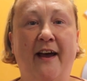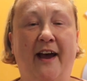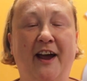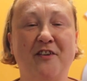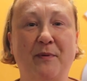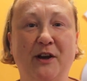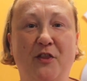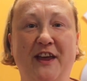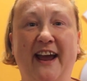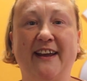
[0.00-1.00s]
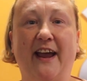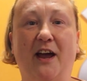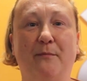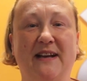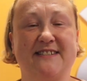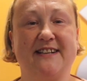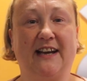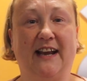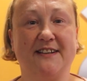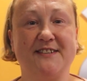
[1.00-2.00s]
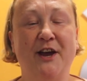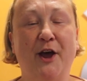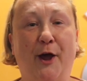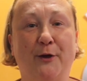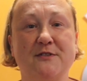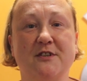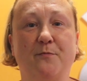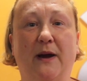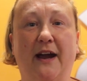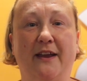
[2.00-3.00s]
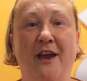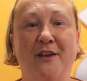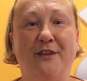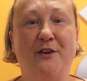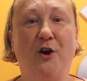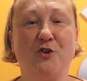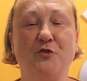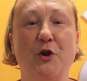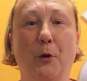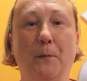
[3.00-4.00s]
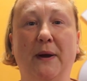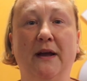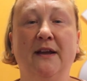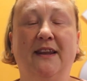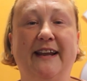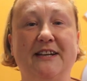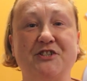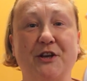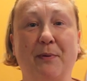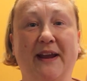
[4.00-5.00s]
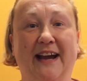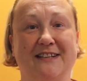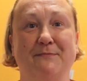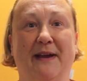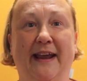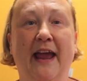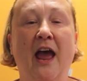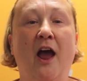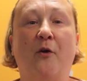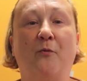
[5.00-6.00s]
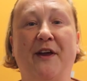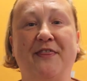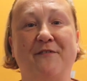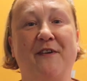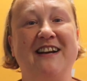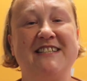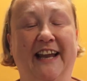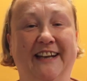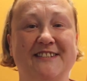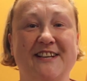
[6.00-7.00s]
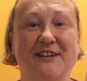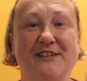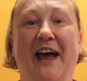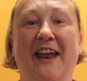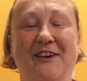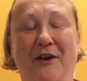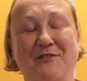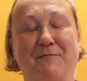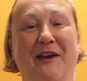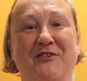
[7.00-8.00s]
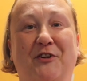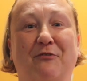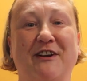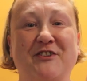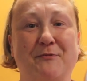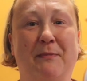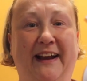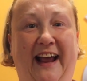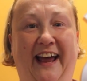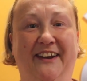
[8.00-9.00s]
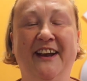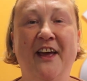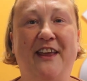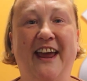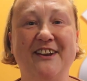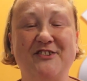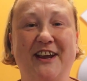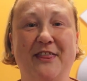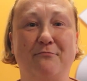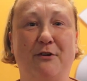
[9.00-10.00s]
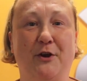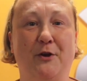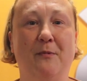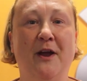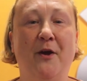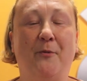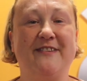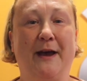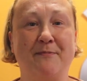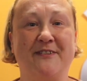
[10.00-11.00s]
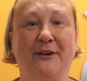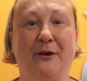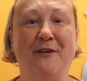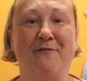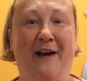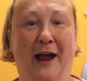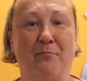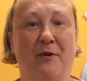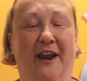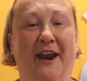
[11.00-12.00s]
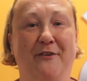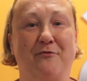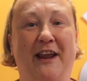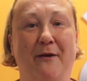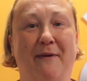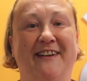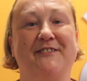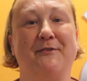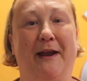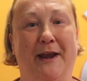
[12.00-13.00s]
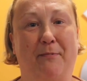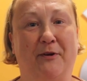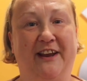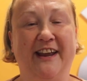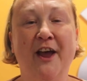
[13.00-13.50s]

I've been on the iCan Masterclass hosted by the Yorkshire and Humber Leadership Academy with the very talented and special Richard McCann. The energy in the room was absolutely vibrant, and I'd recommend it to anybody.